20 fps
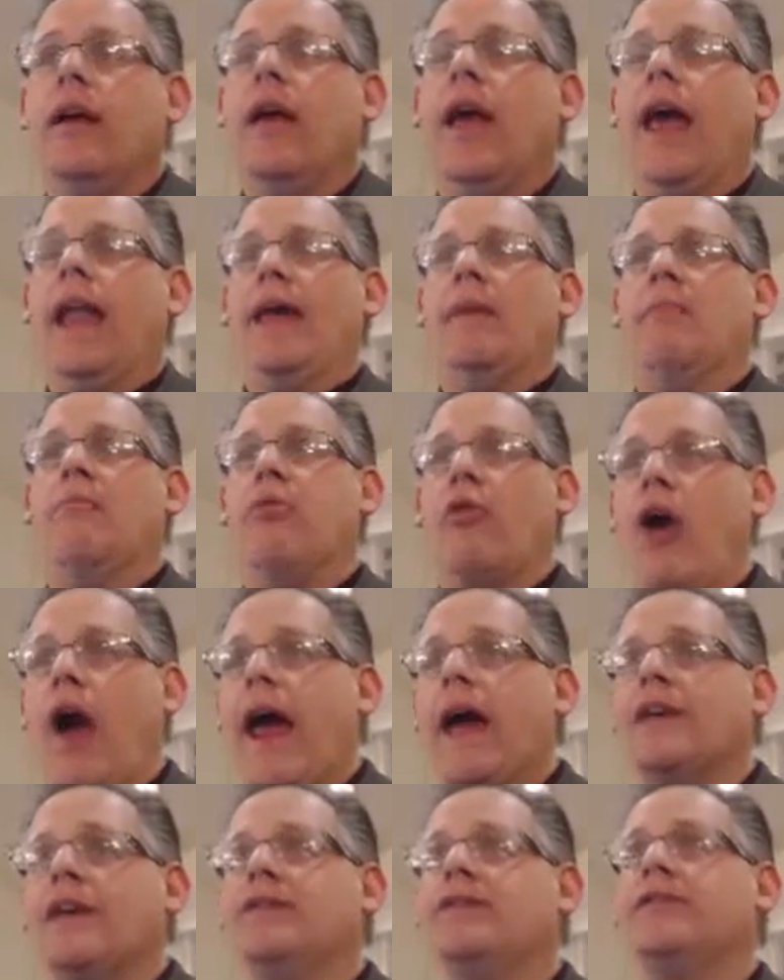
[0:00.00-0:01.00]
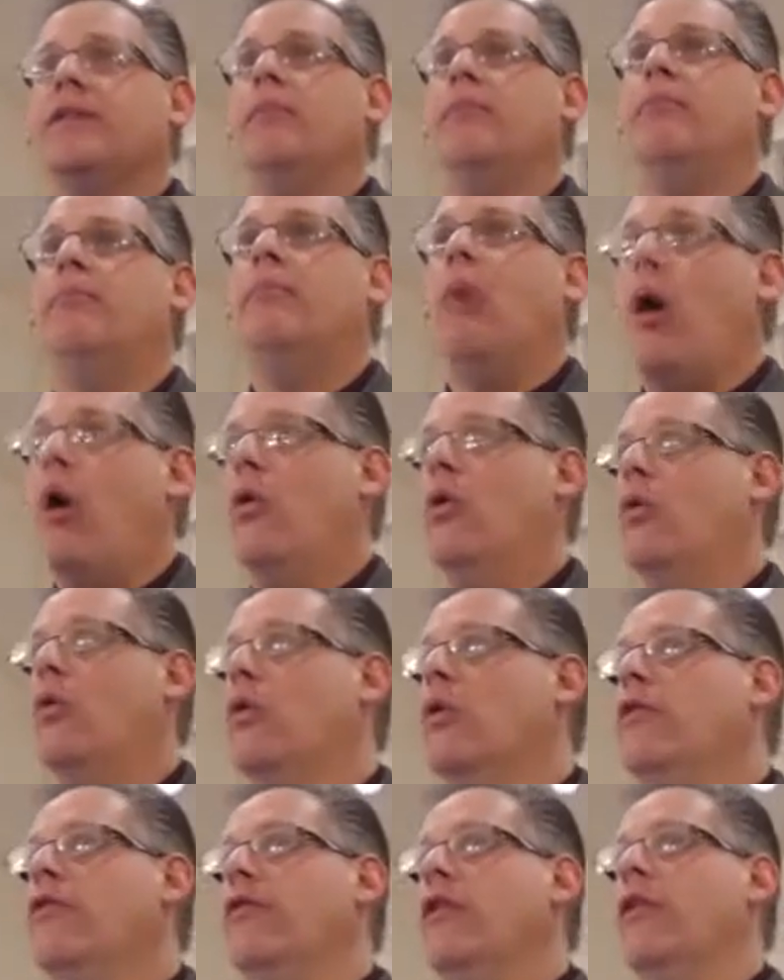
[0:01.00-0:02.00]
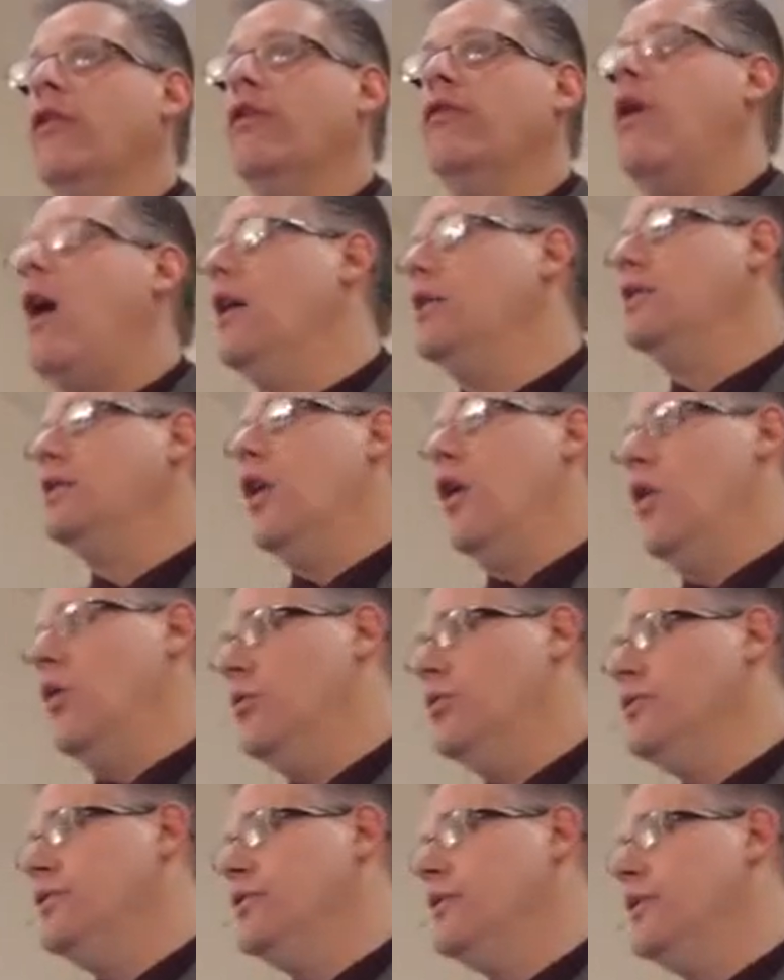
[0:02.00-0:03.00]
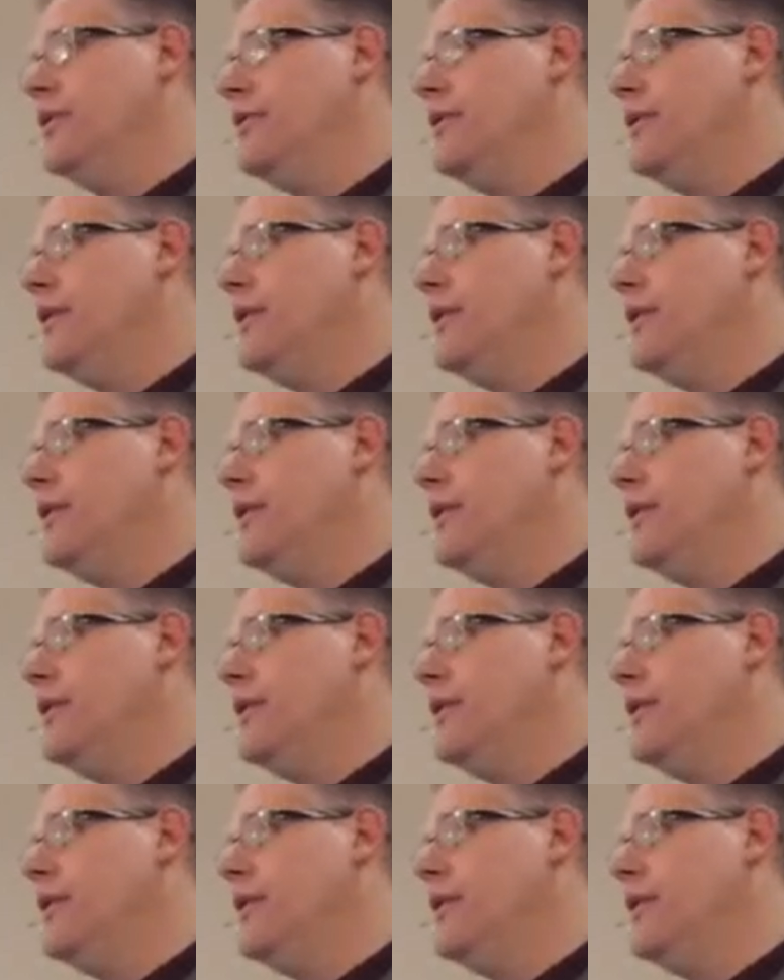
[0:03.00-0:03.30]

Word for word: in a brass bowl full of hot coals